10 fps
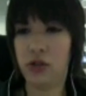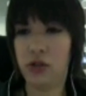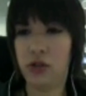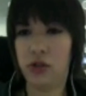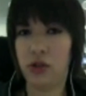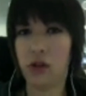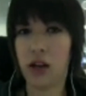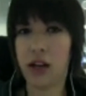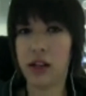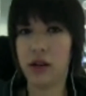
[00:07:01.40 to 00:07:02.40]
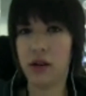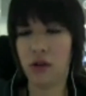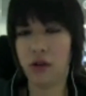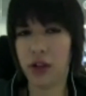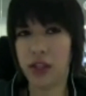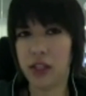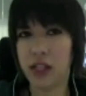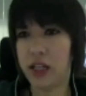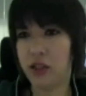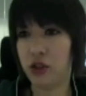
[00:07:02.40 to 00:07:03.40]
should look at is not think as a data
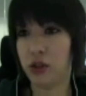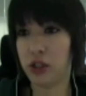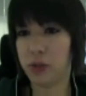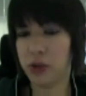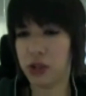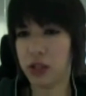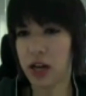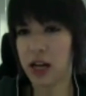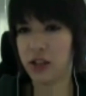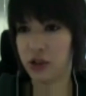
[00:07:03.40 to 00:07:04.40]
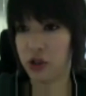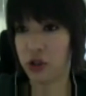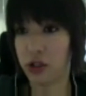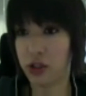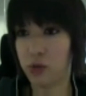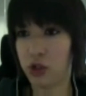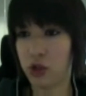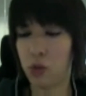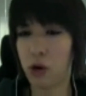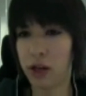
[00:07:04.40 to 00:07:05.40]
journalist, but just as a journalist, which
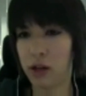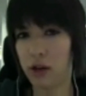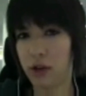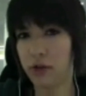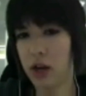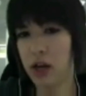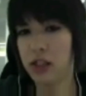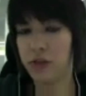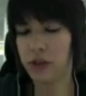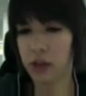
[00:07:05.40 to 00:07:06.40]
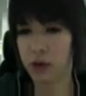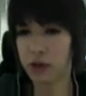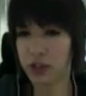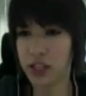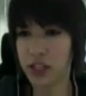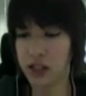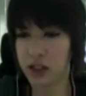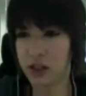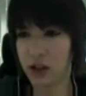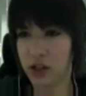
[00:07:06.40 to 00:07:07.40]
is why a lot of developers and data
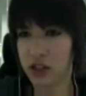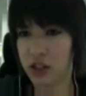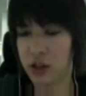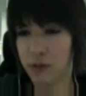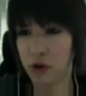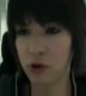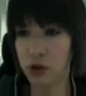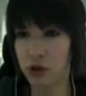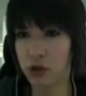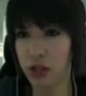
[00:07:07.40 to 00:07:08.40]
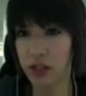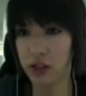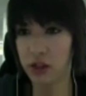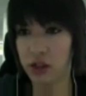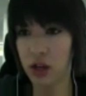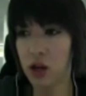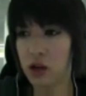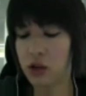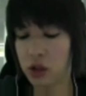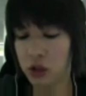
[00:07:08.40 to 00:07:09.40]
scientists approach things
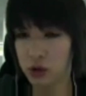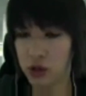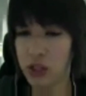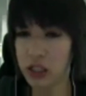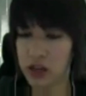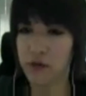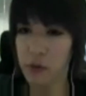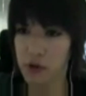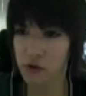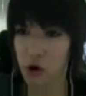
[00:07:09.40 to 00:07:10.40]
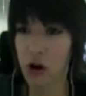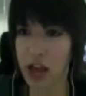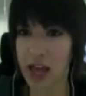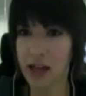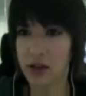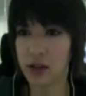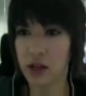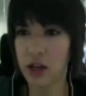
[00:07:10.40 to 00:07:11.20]
to a certain extent from the wrong end.